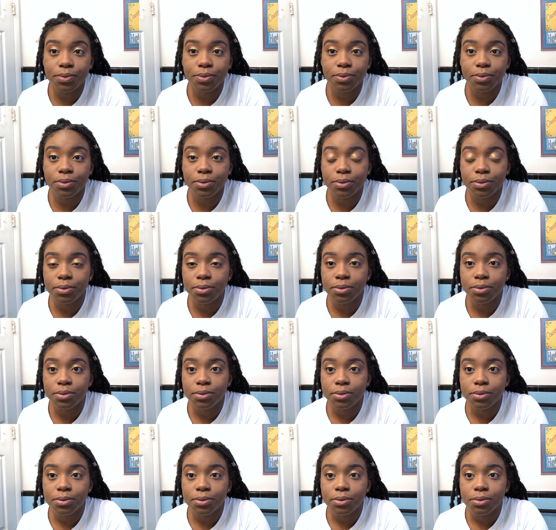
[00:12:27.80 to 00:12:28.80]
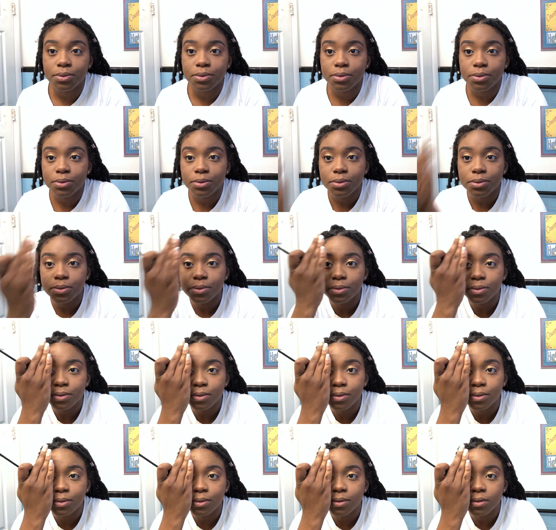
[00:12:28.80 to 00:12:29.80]

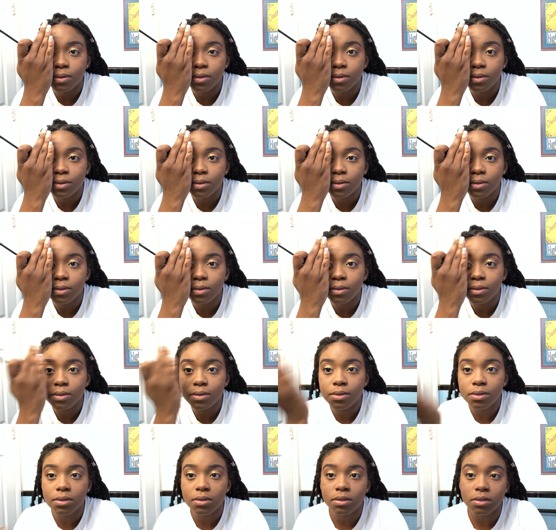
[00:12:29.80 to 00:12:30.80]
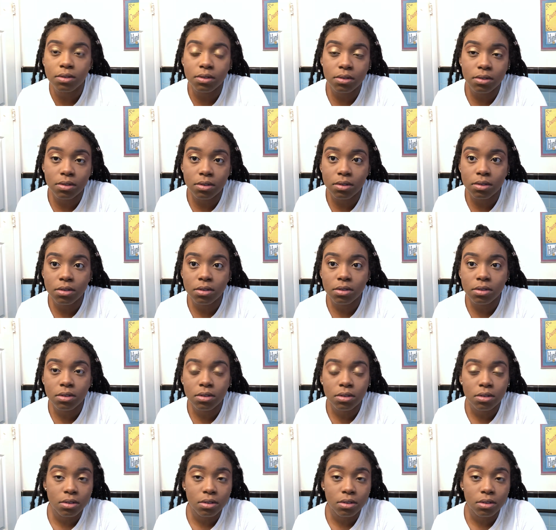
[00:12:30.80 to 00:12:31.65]
Nobody speaks.